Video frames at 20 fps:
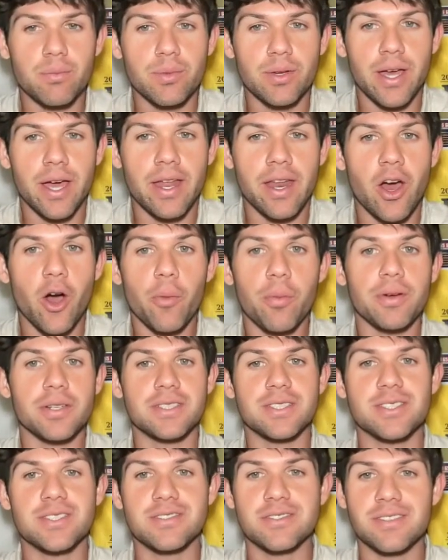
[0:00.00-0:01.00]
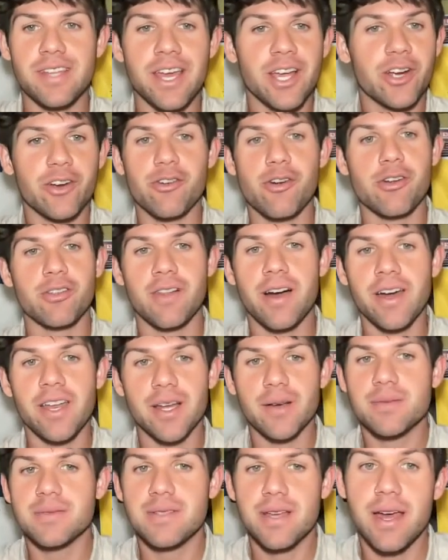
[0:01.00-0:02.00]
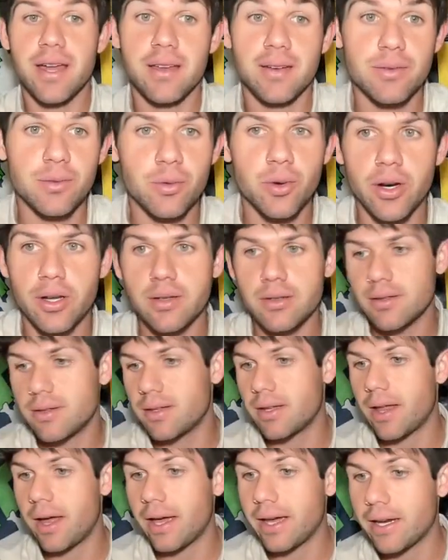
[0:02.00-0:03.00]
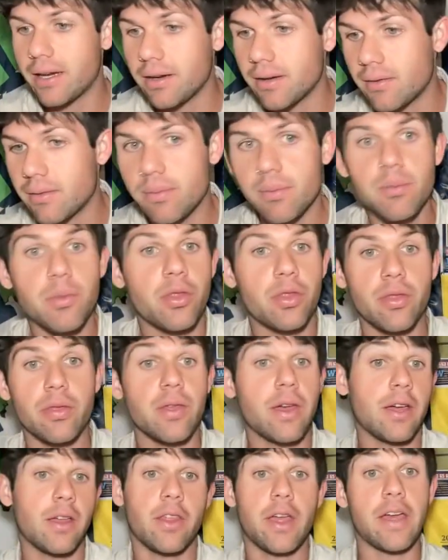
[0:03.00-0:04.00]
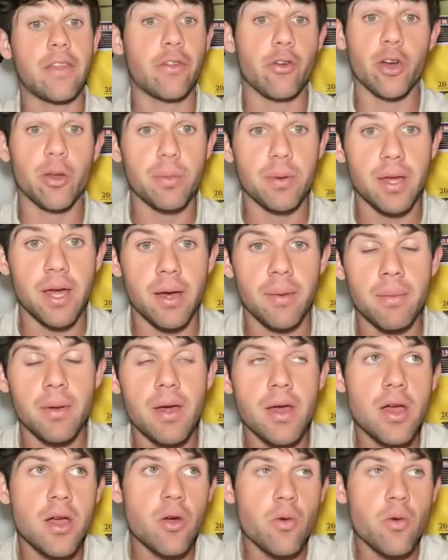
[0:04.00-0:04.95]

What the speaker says: can help us tinker our lineups at 8:30 p.m.